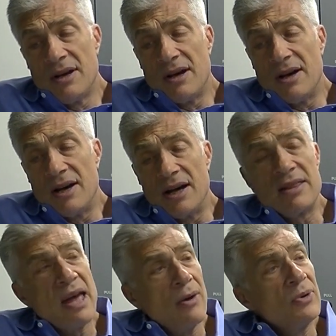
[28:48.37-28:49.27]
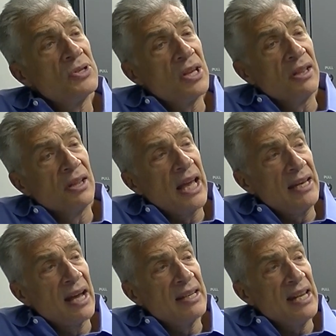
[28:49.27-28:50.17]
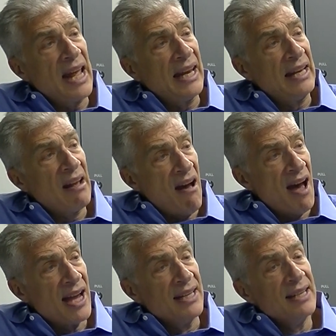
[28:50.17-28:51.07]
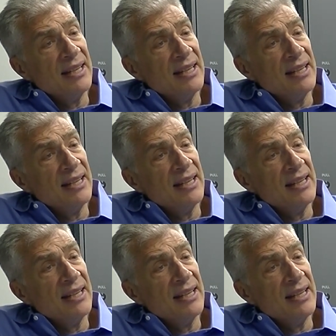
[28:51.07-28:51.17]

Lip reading: and that was in late 1989.